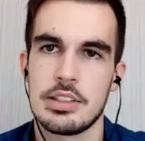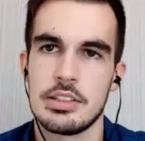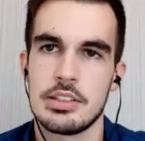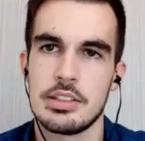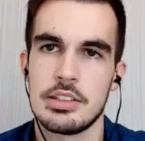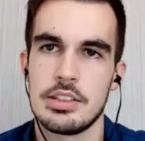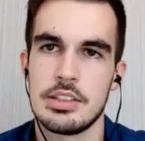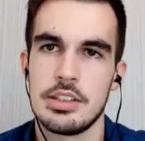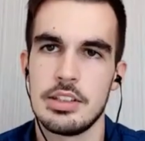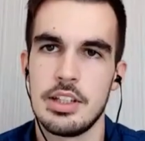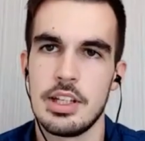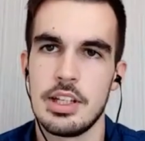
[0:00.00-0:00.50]

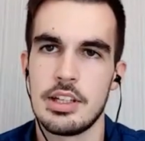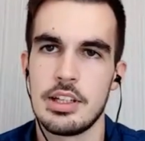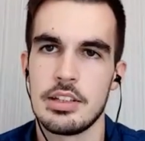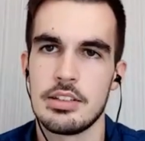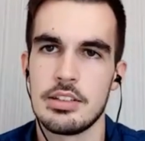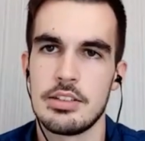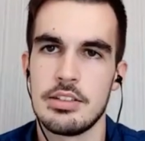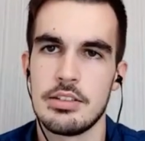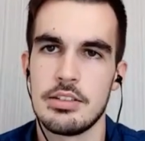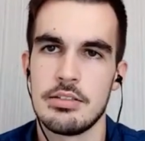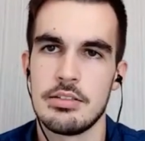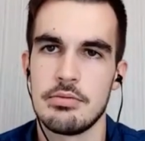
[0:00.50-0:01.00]
they can,
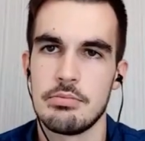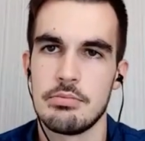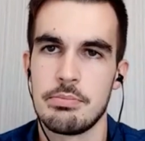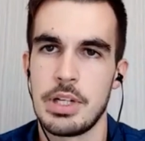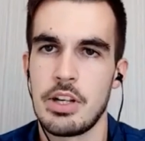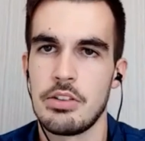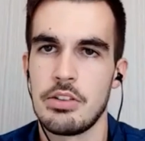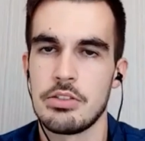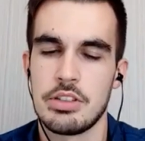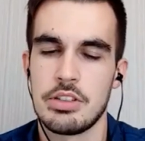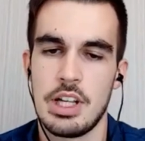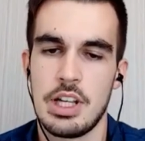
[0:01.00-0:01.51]

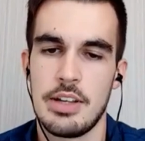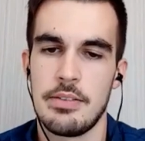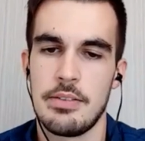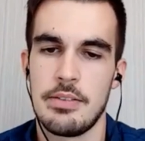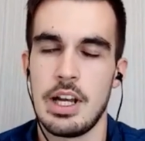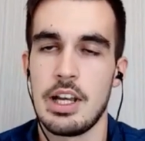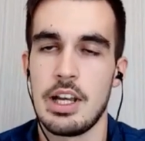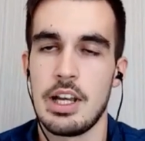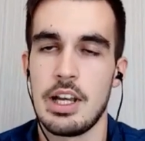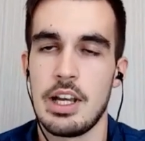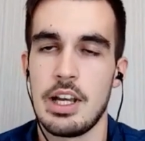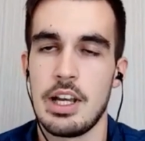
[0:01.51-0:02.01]
because I
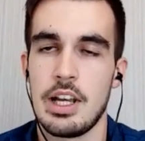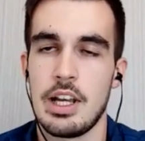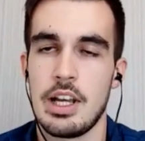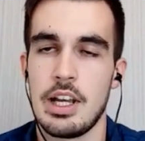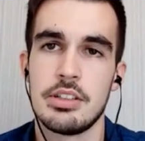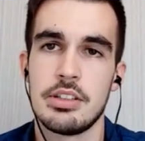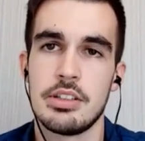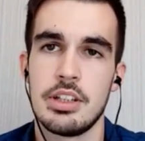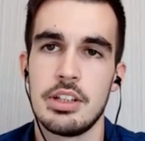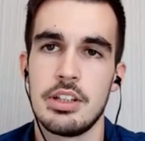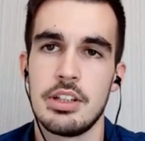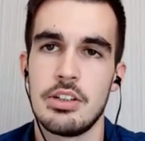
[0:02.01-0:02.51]
can
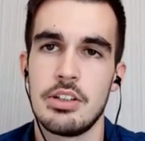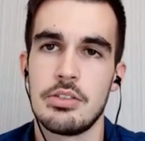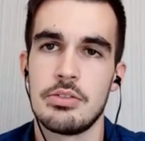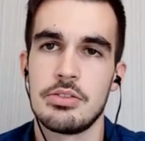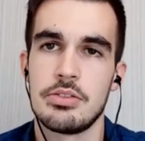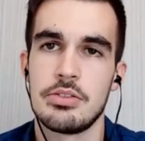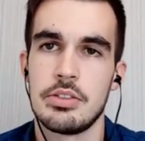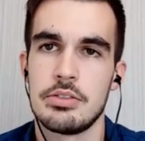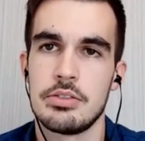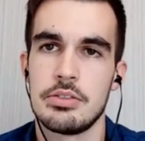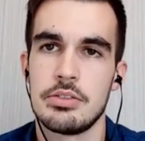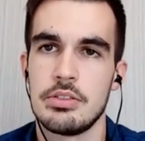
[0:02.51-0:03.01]
imagine that a lot
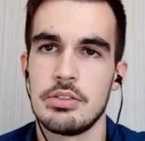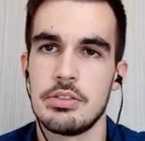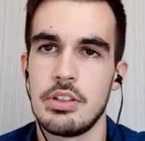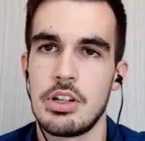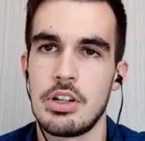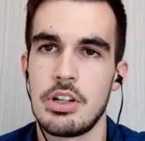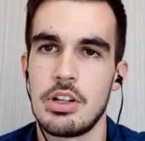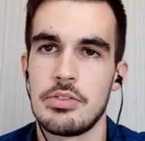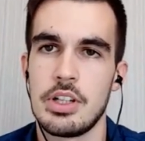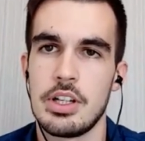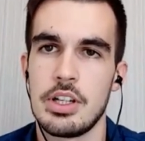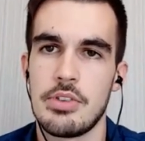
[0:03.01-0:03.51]

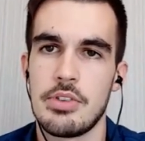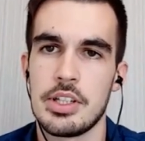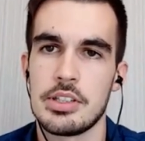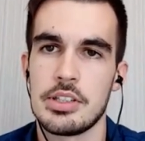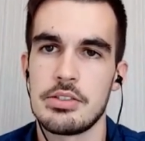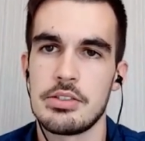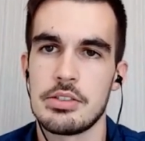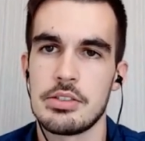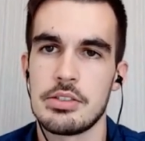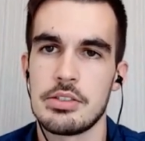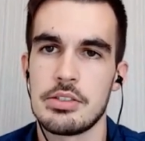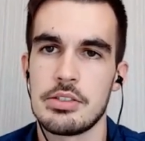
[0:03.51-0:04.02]
of the
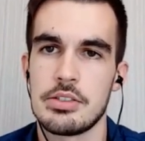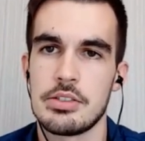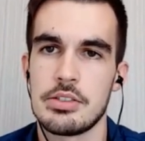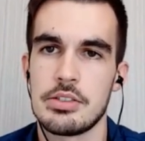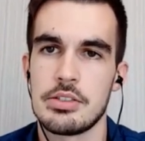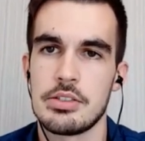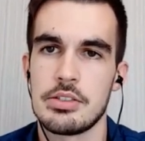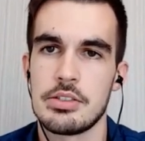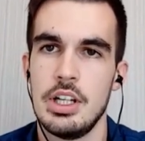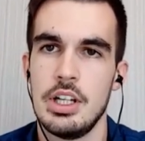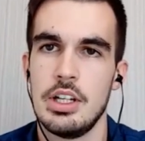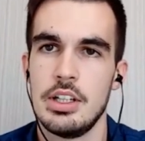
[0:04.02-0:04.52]
investors will
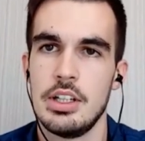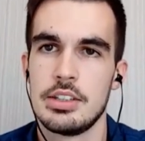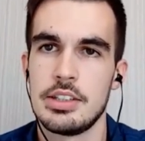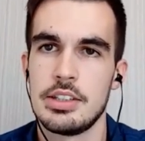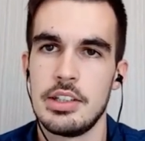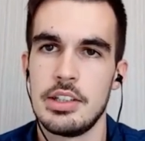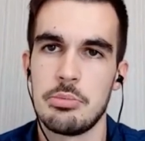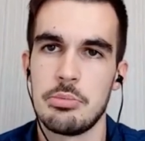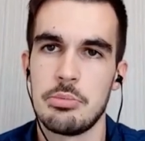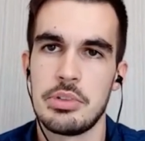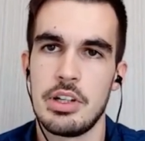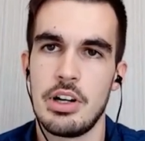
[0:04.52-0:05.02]

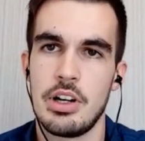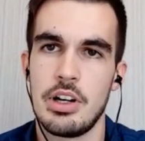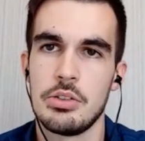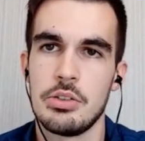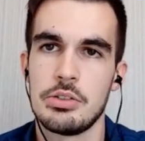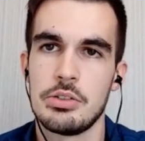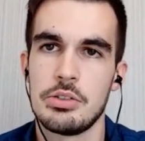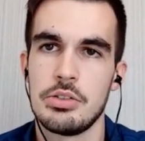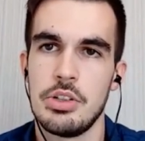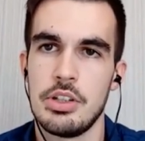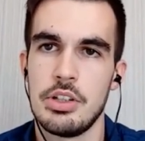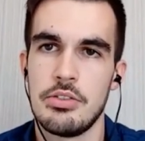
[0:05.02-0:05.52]
set up their
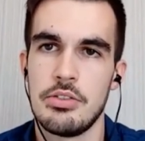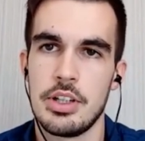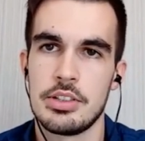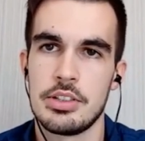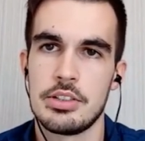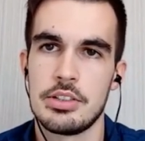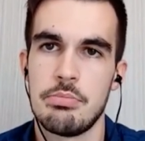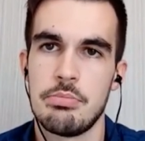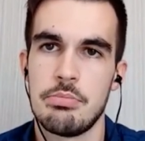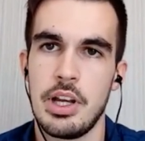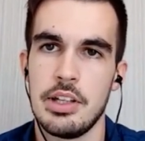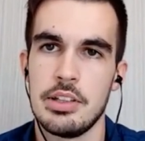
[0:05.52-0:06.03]
auto
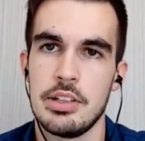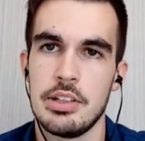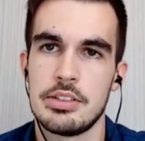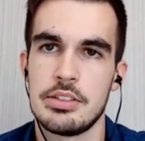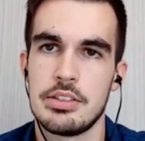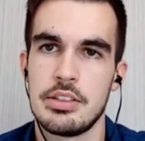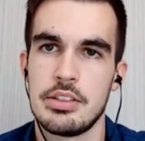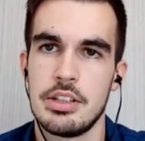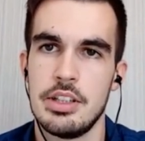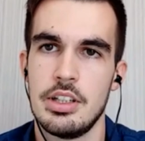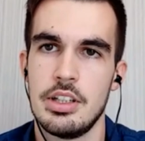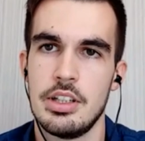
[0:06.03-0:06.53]
invest
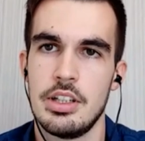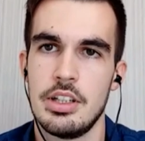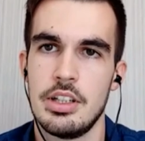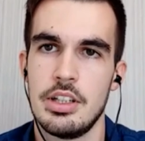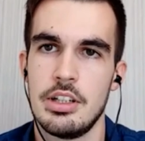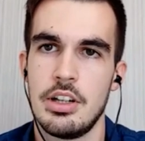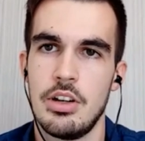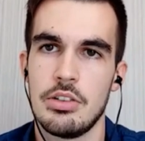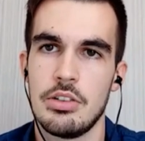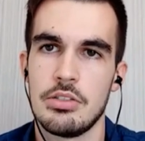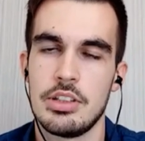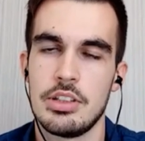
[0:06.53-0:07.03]
based
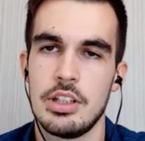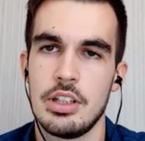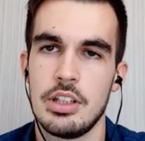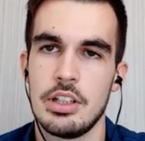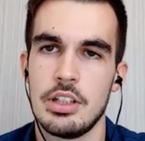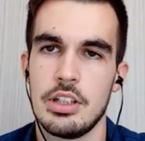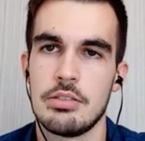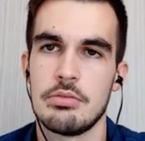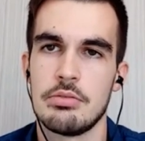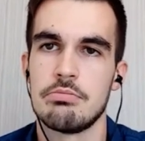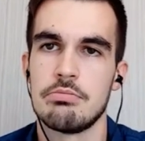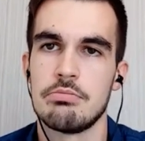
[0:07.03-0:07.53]
on
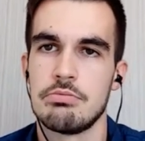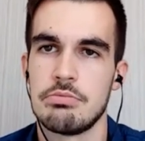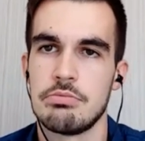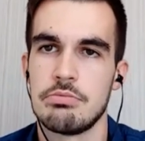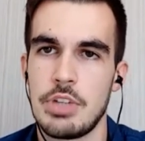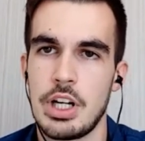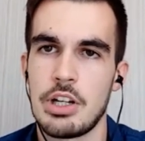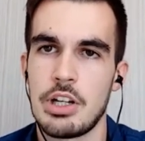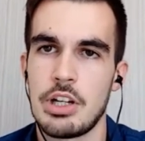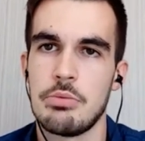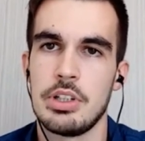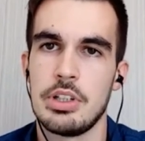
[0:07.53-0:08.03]
the
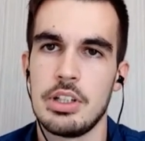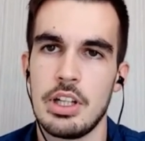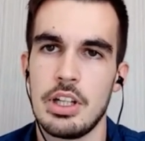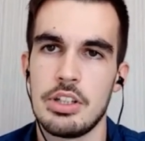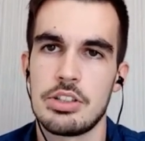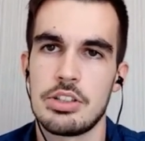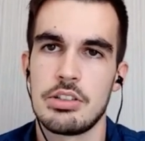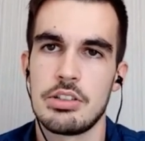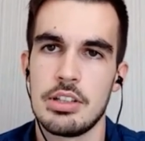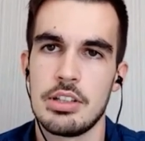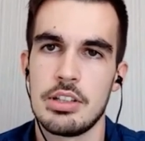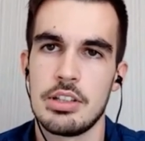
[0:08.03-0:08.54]

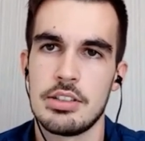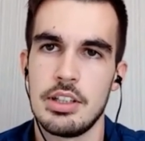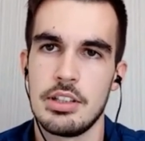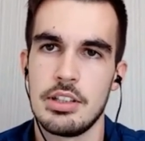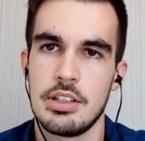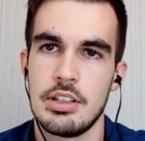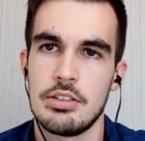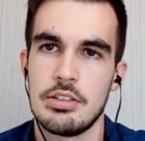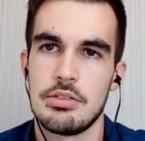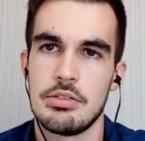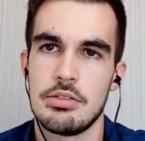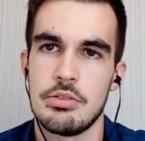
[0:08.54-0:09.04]
recommendation, let's say,
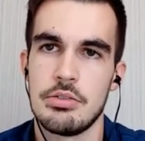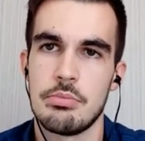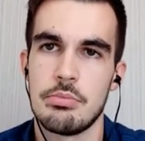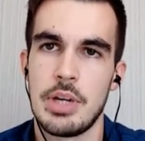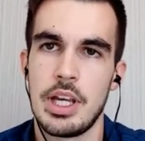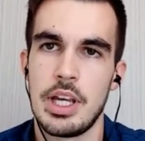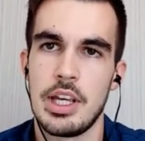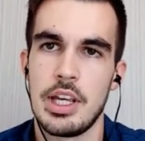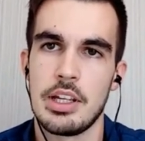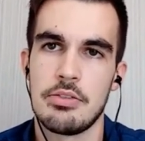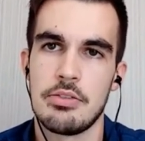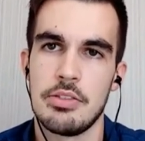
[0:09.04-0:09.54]
that you
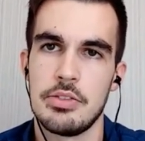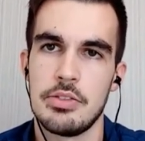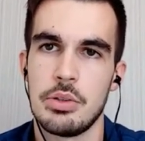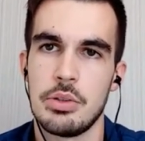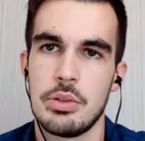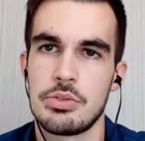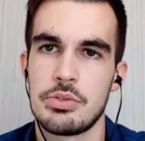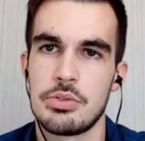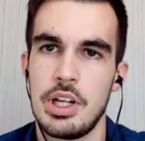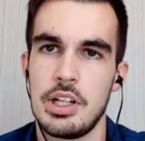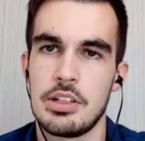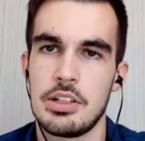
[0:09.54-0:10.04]
make with
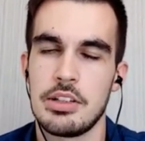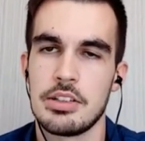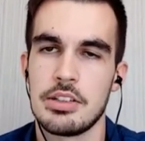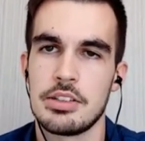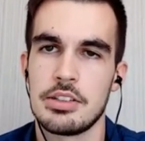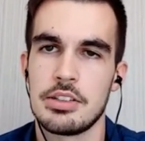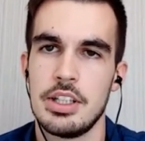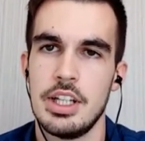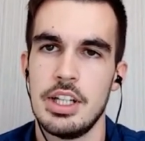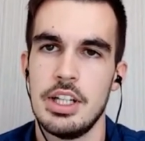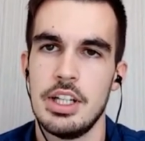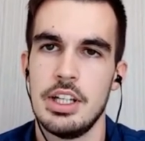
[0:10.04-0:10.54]
those
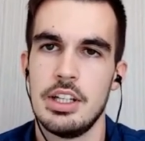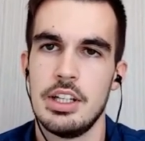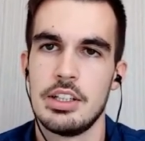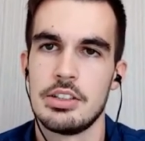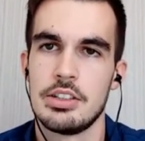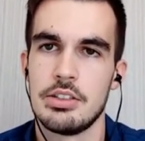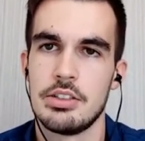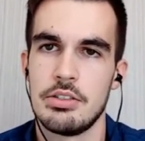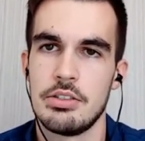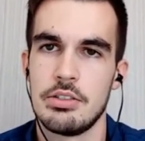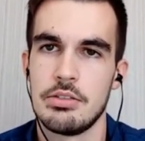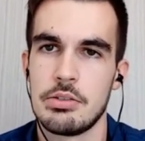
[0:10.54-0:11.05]
ratings.
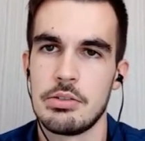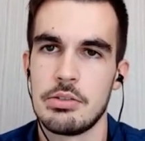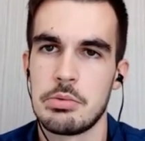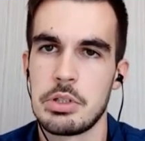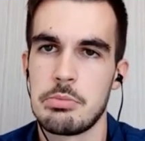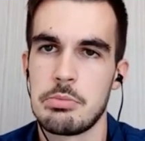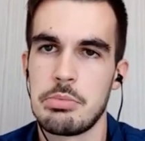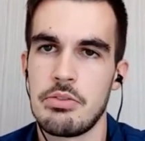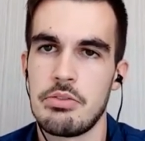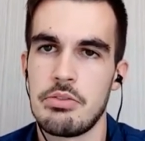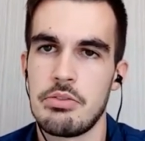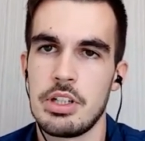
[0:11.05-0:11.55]
So it
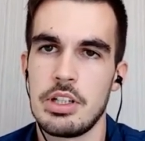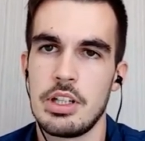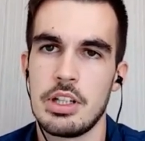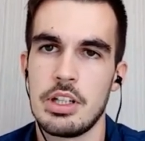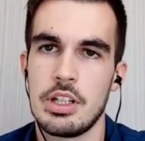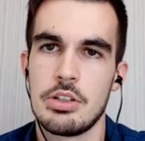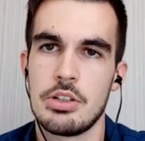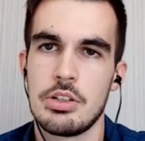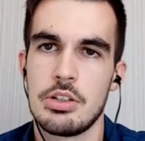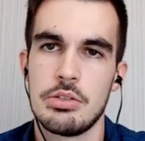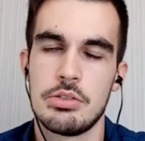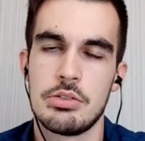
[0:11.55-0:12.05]
would be really
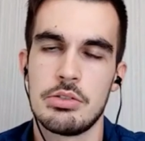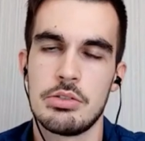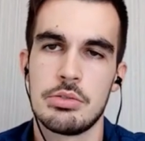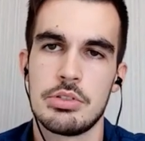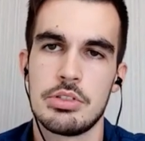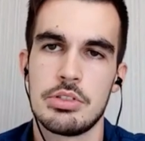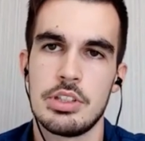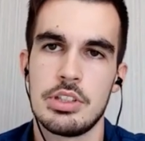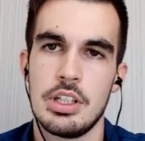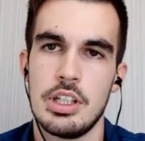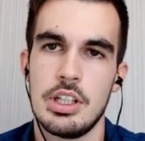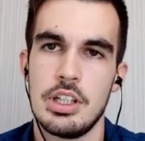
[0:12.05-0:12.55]
good to
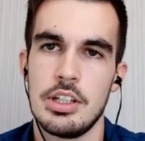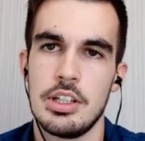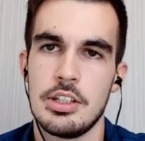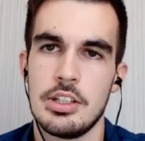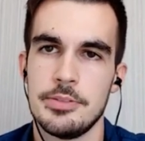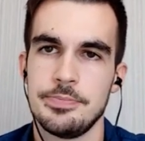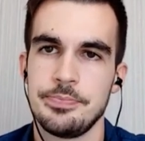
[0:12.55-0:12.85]
see